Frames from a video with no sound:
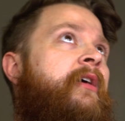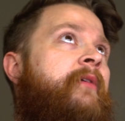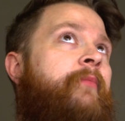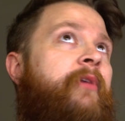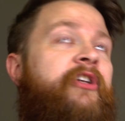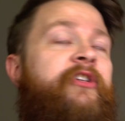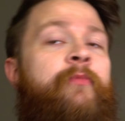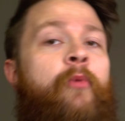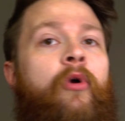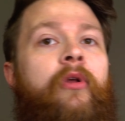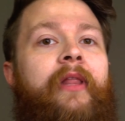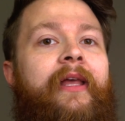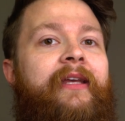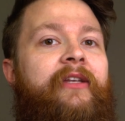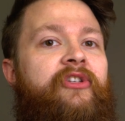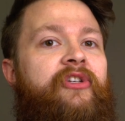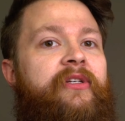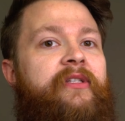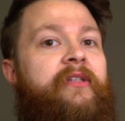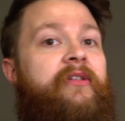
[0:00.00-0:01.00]
much more
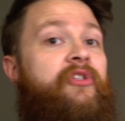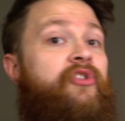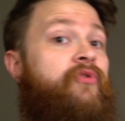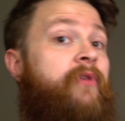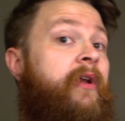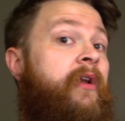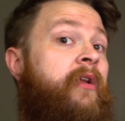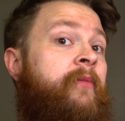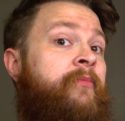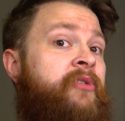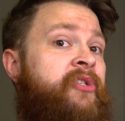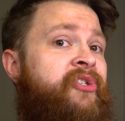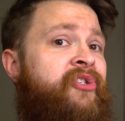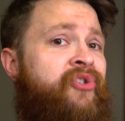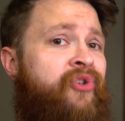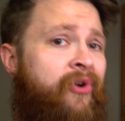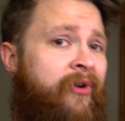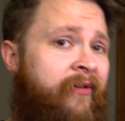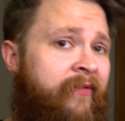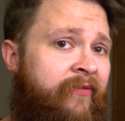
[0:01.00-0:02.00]
like just a straight up
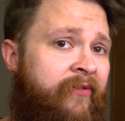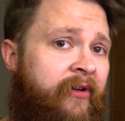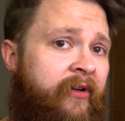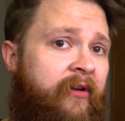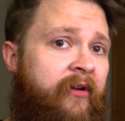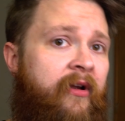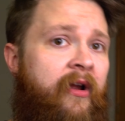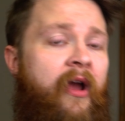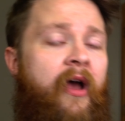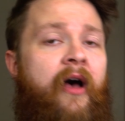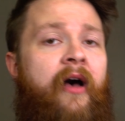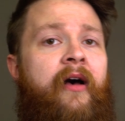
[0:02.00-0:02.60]
server,